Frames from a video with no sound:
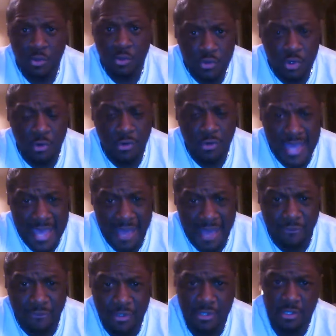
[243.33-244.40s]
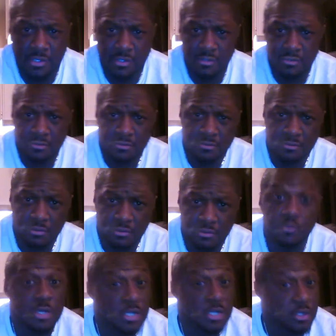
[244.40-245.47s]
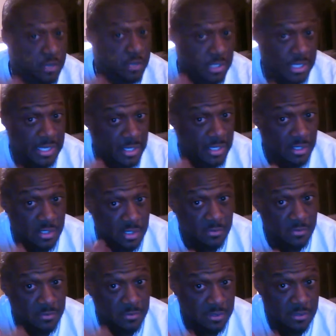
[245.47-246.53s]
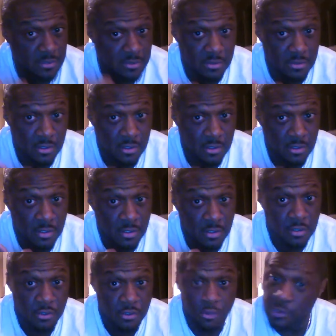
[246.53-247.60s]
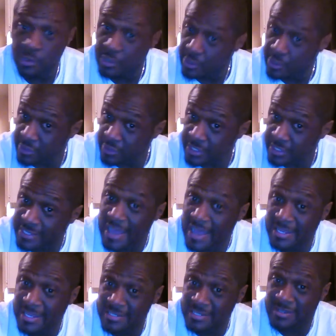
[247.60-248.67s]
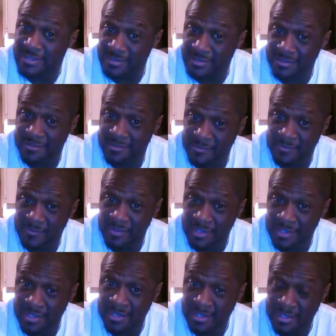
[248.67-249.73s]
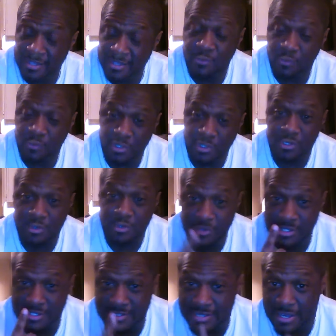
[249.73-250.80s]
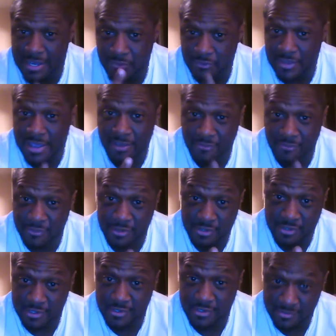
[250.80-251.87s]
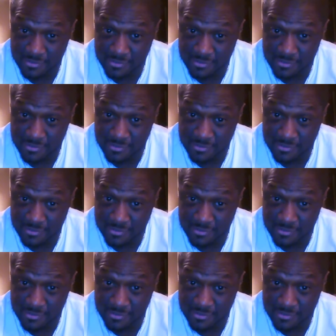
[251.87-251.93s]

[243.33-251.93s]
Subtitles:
When you go to Africa, you want to go to Egypt, you want to go to Ghana, and you want to go to South Africa.